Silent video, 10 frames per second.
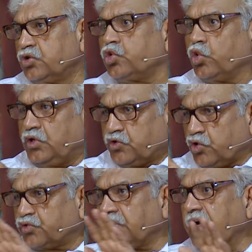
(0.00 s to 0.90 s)
through the
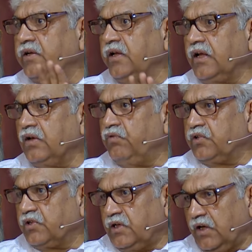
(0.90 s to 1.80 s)
society in
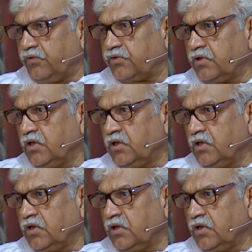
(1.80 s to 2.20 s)
which he lives